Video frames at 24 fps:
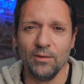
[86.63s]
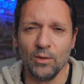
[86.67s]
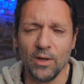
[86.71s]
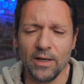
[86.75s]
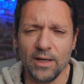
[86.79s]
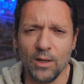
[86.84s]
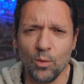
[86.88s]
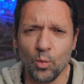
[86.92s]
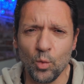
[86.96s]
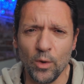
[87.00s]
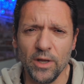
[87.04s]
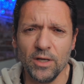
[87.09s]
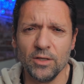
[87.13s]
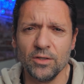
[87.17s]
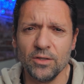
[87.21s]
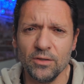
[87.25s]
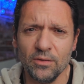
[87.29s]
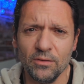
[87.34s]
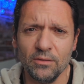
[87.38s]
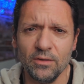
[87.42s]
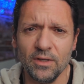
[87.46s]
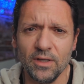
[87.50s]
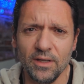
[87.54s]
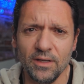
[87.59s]
And I went
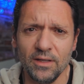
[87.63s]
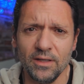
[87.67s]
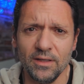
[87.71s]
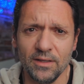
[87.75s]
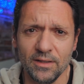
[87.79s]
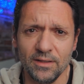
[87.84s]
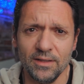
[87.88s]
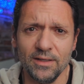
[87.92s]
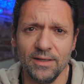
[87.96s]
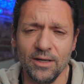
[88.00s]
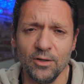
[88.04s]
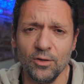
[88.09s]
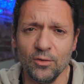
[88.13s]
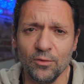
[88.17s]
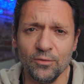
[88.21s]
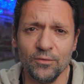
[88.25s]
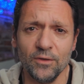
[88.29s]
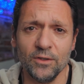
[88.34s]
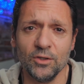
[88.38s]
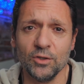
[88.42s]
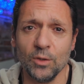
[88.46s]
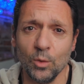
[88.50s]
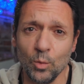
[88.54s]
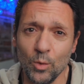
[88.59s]
to the Canon
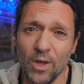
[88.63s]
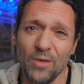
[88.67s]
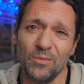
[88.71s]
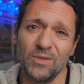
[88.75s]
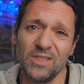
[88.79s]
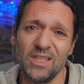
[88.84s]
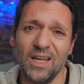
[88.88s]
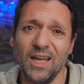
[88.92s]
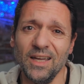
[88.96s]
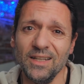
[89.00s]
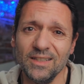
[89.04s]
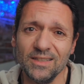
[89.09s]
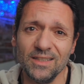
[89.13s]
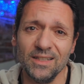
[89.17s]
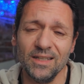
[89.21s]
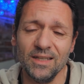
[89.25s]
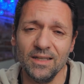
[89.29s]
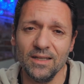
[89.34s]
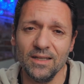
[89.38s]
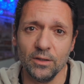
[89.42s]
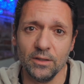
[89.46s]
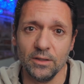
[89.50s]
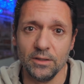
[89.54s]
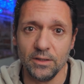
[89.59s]
official website
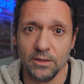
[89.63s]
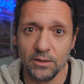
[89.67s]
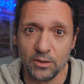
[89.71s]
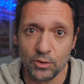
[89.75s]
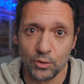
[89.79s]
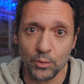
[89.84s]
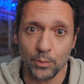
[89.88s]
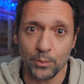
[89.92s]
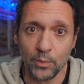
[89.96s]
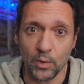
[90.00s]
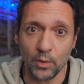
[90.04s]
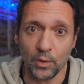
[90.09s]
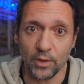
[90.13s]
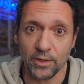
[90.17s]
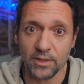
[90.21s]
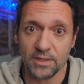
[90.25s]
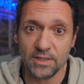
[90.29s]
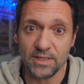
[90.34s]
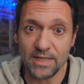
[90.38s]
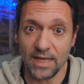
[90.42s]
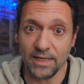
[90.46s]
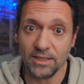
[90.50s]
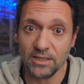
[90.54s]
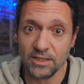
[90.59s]
on the support
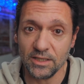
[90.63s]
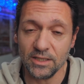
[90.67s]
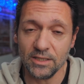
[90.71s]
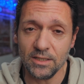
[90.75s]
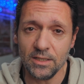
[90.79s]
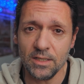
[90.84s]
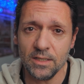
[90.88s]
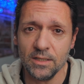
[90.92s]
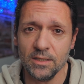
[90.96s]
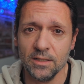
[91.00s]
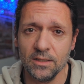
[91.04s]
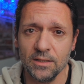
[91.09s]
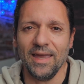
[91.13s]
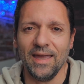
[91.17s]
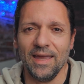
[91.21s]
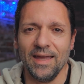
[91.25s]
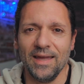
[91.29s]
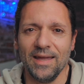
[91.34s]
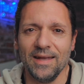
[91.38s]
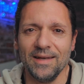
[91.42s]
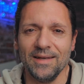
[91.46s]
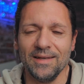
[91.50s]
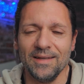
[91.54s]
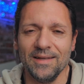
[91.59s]
section,
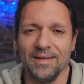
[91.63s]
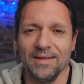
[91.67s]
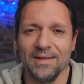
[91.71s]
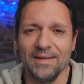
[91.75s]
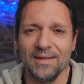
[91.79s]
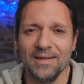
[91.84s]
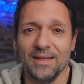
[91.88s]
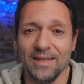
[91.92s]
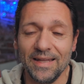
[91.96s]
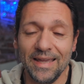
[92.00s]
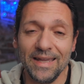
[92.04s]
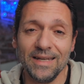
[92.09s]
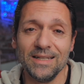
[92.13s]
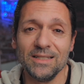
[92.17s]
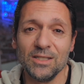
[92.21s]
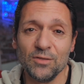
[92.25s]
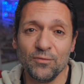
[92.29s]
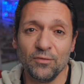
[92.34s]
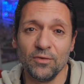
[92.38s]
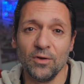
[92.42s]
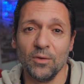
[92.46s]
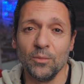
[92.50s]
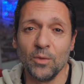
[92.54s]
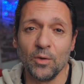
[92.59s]
and the
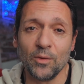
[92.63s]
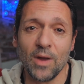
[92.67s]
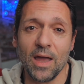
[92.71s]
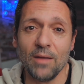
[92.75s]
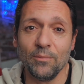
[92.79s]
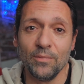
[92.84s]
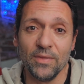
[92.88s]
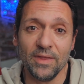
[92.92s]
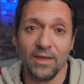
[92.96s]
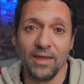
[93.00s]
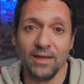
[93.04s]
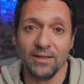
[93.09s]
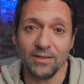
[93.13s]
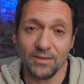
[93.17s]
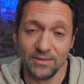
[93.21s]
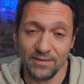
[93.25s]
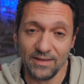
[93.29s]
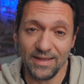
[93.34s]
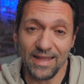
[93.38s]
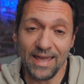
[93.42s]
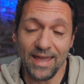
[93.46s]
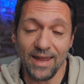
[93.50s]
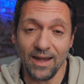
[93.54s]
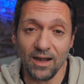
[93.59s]
latest firmware update
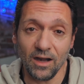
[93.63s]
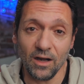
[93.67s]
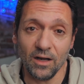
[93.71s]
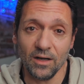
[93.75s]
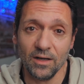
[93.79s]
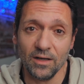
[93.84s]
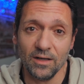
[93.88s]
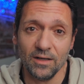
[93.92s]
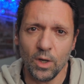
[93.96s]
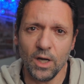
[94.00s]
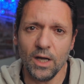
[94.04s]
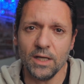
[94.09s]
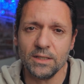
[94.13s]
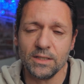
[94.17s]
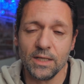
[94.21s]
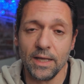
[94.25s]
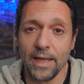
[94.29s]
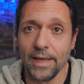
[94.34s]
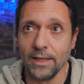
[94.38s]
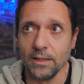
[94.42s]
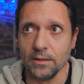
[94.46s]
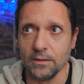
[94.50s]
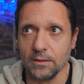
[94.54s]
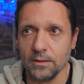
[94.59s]
there was,
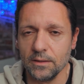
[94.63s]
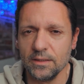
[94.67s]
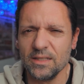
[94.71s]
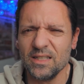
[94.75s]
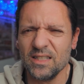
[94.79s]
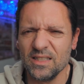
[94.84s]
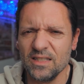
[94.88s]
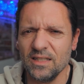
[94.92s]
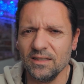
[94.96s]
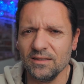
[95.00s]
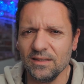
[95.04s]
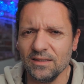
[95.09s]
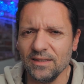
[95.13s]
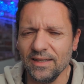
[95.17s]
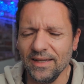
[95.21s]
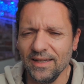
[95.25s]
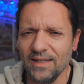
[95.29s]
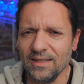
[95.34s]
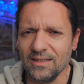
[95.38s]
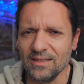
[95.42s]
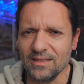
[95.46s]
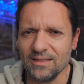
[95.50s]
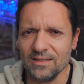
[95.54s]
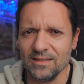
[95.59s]
and still
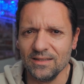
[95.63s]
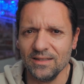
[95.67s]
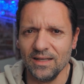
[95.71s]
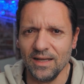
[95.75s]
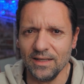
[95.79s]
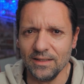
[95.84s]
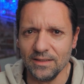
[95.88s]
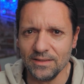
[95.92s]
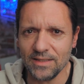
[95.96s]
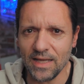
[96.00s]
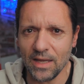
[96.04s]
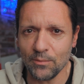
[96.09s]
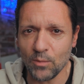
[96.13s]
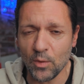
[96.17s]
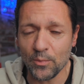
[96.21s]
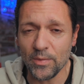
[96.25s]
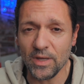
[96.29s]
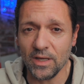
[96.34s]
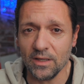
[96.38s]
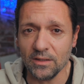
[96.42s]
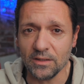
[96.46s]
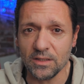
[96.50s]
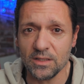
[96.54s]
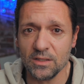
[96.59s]
is at the time I'm
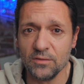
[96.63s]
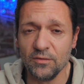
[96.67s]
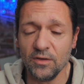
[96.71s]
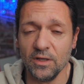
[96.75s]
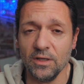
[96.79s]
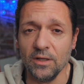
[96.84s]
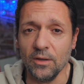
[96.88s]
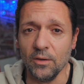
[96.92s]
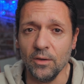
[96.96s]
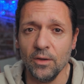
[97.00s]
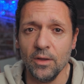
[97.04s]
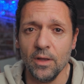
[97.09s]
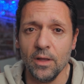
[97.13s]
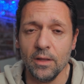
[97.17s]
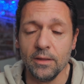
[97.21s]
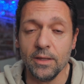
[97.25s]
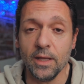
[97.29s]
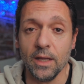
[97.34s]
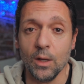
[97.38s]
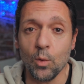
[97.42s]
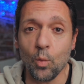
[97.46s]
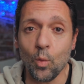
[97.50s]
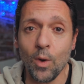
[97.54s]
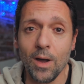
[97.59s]
making this video,
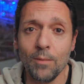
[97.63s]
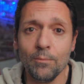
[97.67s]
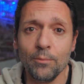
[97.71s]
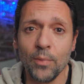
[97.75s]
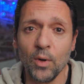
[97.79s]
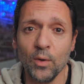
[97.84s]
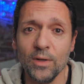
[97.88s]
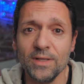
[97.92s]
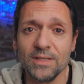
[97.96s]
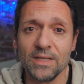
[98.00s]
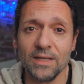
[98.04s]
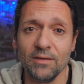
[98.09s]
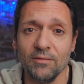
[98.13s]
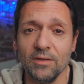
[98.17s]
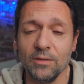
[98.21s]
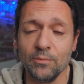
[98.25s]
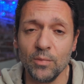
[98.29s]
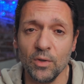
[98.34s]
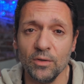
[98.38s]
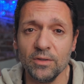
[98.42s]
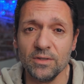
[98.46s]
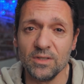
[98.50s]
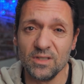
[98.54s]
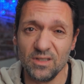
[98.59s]
the one point seven
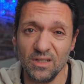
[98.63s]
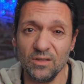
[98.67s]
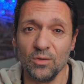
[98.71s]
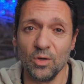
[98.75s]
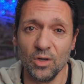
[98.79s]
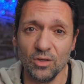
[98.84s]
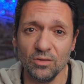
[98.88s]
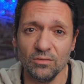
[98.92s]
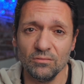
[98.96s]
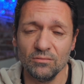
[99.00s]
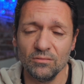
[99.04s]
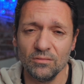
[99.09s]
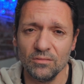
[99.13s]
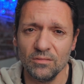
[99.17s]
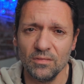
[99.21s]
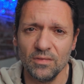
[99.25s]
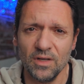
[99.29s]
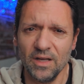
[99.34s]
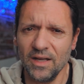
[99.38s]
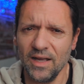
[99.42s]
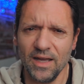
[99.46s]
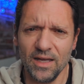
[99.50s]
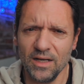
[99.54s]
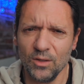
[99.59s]
point zero.
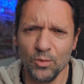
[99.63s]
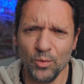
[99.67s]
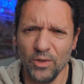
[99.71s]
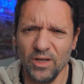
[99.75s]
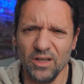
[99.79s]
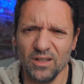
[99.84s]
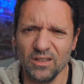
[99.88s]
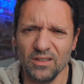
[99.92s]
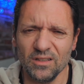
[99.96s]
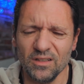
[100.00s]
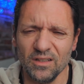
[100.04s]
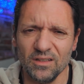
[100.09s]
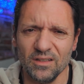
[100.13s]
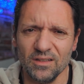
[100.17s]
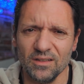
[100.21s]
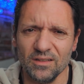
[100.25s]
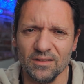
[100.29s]
Kind of weird.